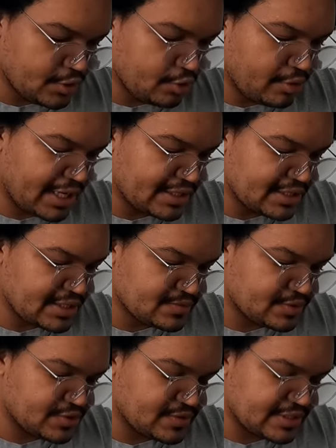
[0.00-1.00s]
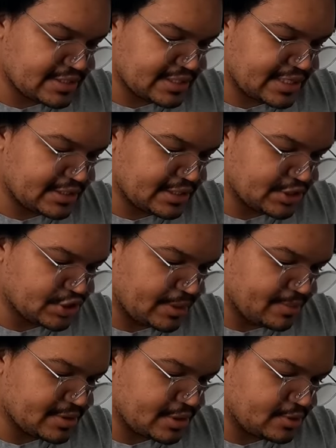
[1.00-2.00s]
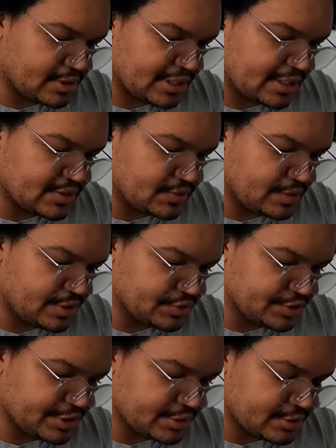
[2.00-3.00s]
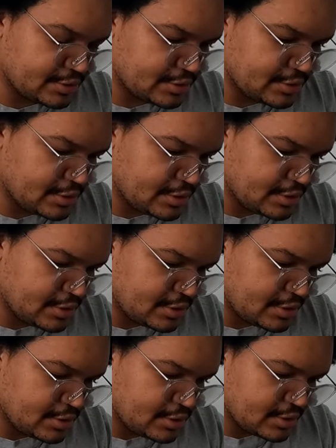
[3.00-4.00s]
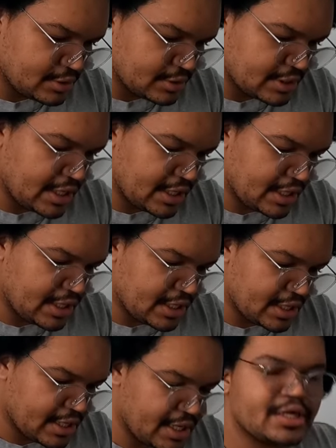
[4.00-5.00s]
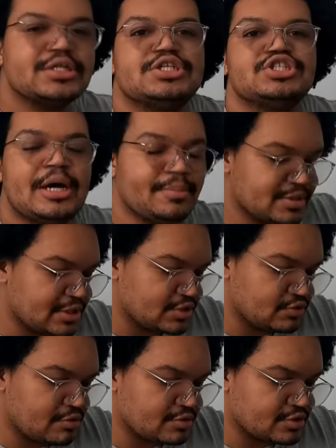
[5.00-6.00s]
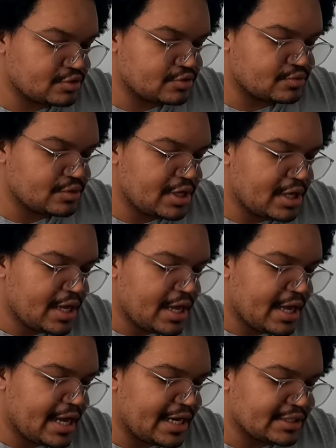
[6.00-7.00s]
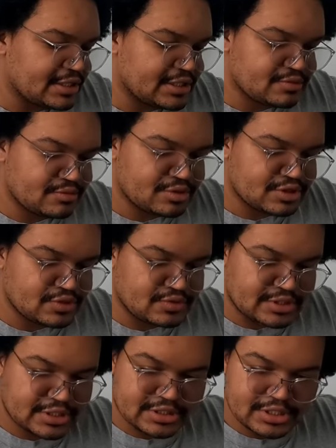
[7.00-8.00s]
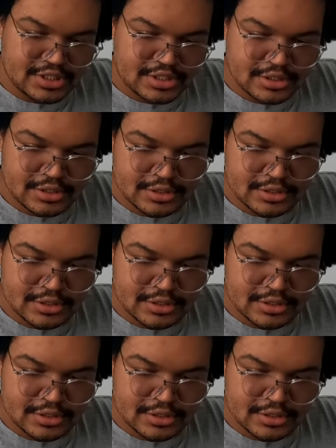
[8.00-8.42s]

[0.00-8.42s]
No, I think these were $260, and I think the shoppers are only like $200. Yeah. The shoppers are $202, and I think this one was $260.